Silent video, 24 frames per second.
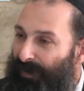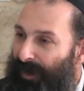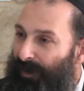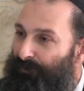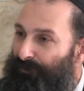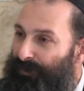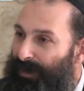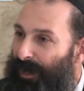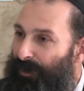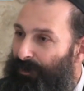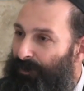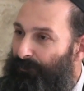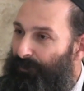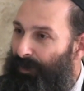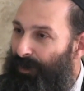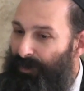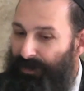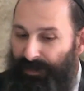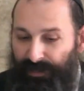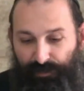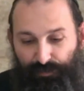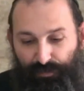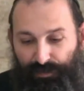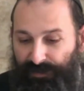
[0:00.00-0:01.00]
found out
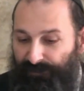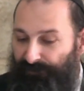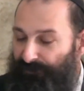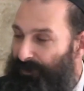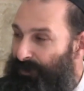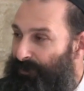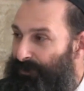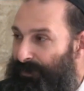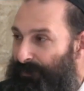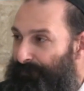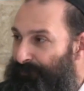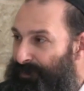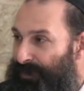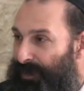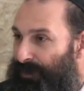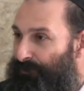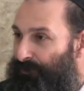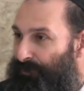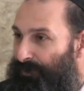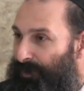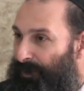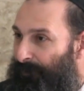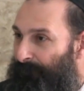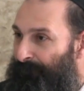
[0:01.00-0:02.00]
about it, he was very upset
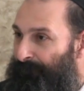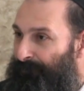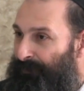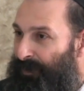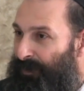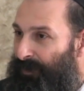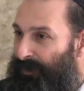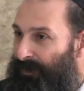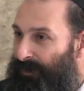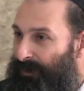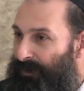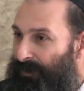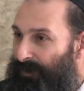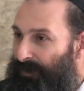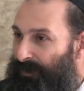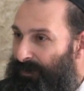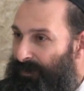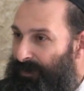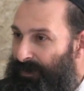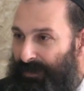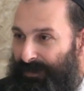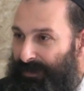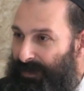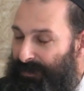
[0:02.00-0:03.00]
with him.
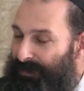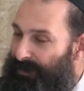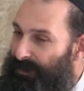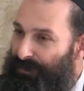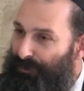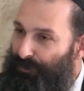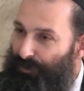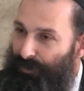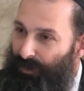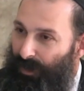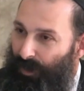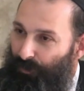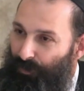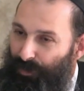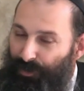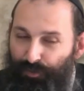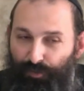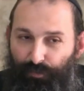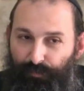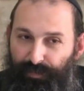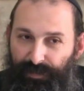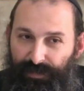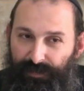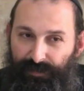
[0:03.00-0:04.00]
He says, this is not how we
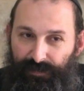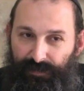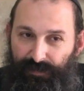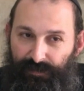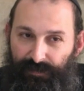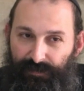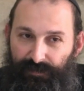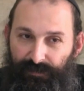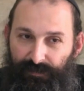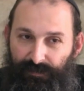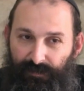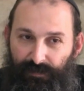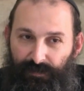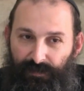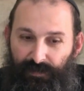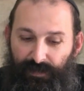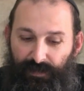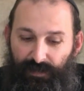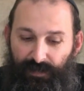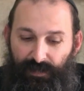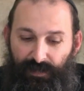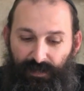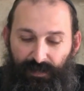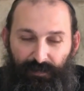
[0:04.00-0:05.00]
do business.
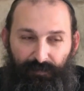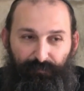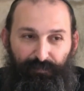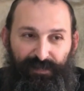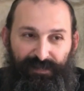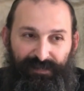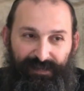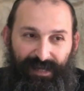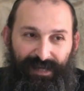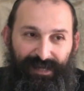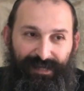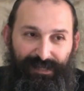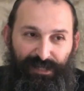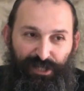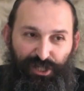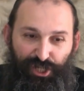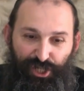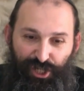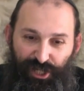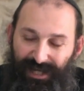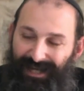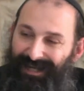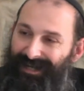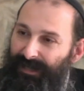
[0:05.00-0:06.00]
But they
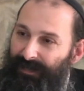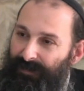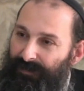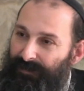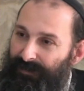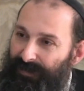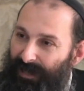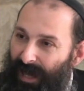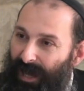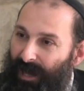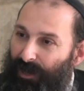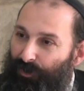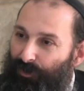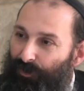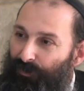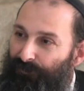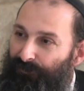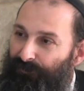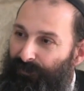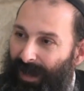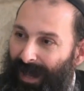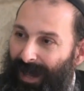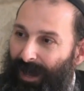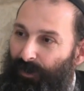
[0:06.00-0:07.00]
cheated
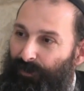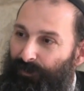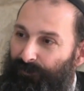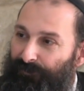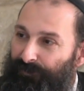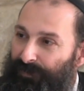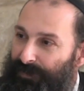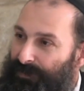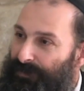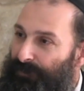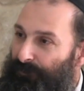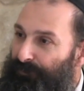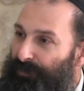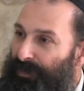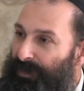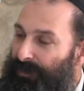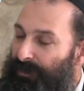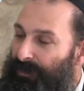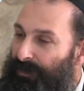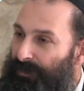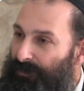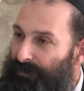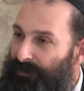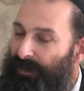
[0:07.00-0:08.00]
Yaakov out of his
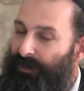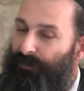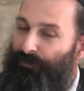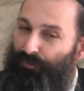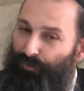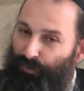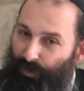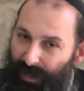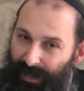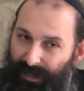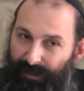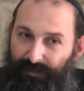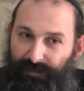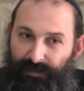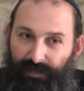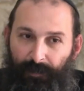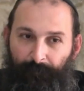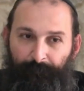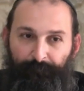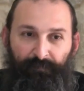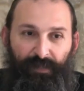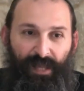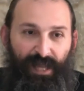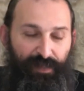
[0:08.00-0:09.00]
opinion and they went
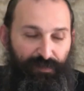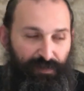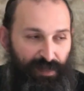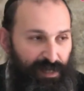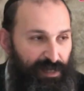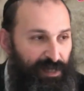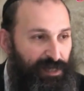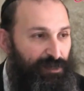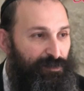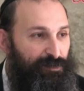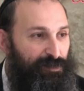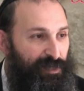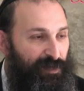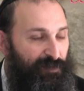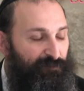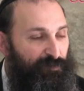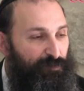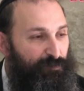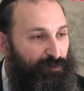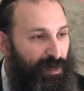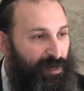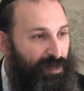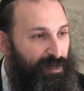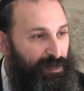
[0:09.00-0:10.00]
and they killed
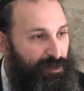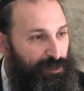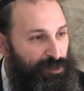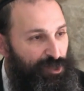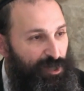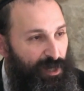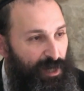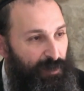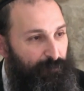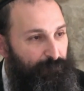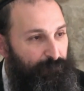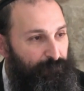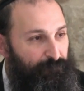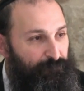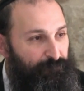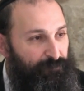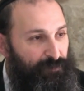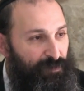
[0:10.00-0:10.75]
everybody in Shechem.